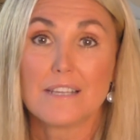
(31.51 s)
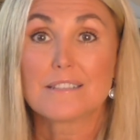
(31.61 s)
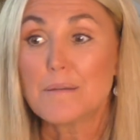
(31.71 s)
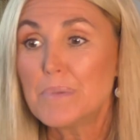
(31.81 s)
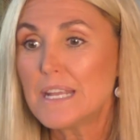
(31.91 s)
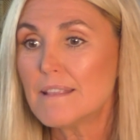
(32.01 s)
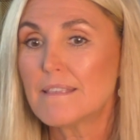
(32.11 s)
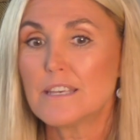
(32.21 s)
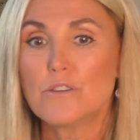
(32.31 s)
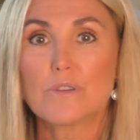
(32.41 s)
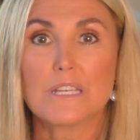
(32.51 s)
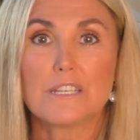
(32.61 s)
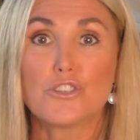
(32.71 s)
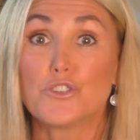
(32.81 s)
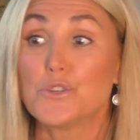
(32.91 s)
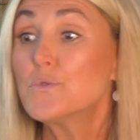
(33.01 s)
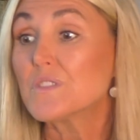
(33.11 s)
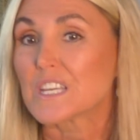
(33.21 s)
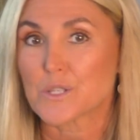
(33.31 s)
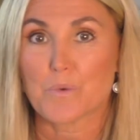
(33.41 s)
somebody that you can do
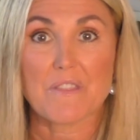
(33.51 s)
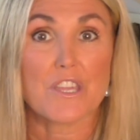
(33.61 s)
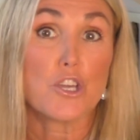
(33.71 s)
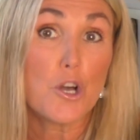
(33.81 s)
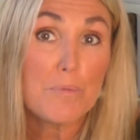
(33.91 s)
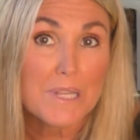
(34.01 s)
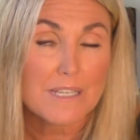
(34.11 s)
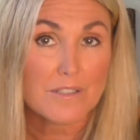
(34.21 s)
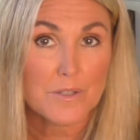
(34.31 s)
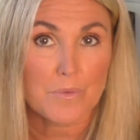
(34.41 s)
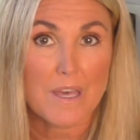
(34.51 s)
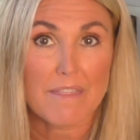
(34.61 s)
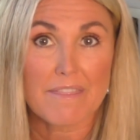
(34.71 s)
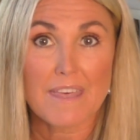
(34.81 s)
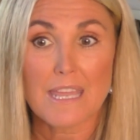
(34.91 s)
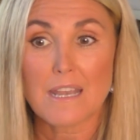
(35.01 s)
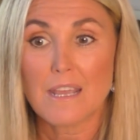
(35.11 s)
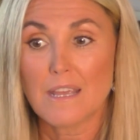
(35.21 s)
things with and go places with that